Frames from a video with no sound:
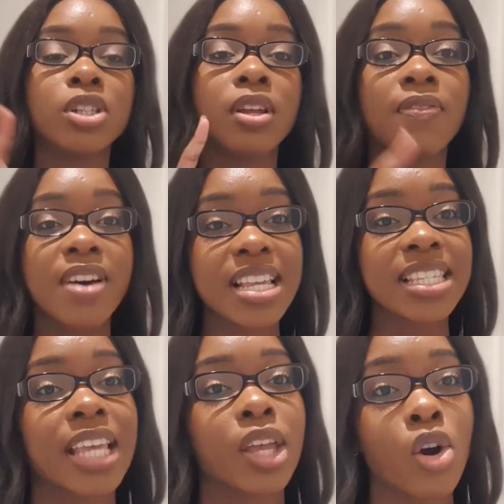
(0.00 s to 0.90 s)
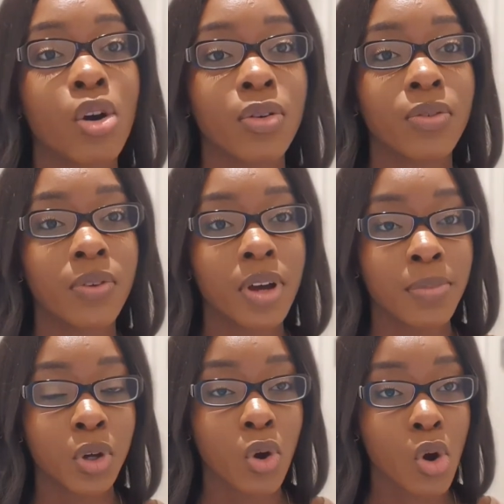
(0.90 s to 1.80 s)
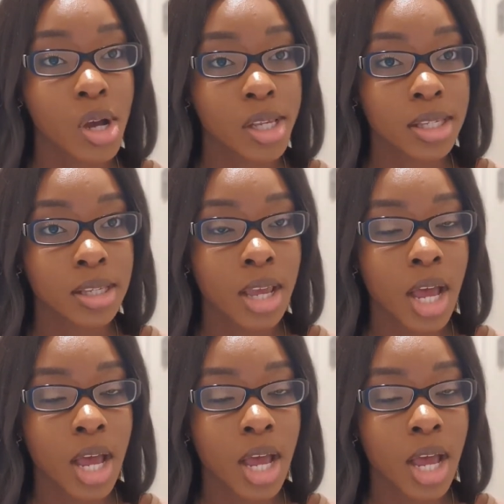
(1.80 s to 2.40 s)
first day of the course.